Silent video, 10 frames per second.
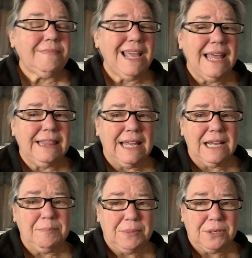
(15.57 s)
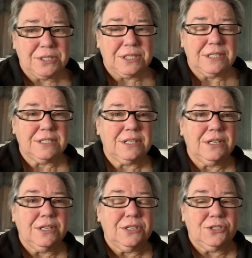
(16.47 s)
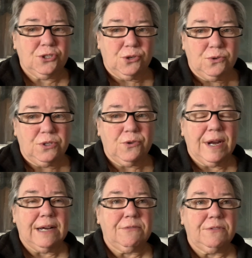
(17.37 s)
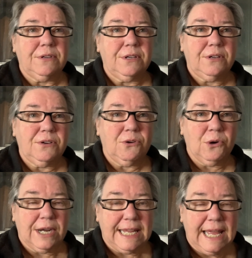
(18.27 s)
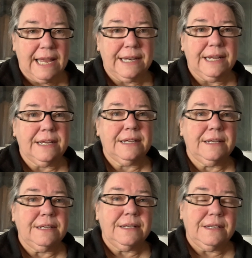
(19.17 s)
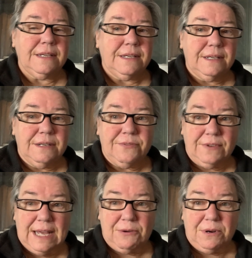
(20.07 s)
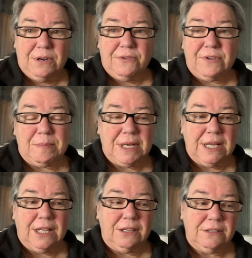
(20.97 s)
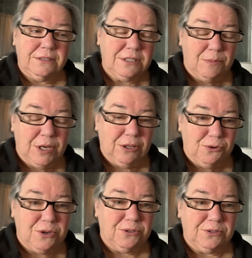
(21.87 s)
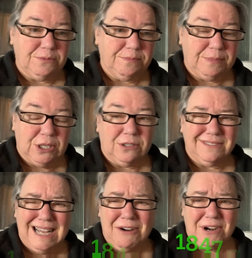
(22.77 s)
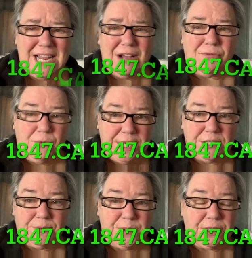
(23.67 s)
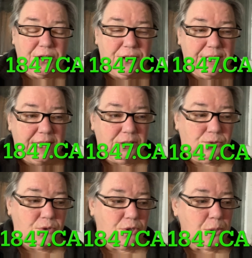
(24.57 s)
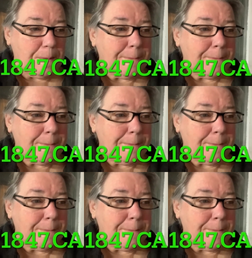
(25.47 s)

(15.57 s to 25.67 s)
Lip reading: And then I purchased stoneground organic flour from a somewhat local mill, hour and a half away, so I'm going to call that local.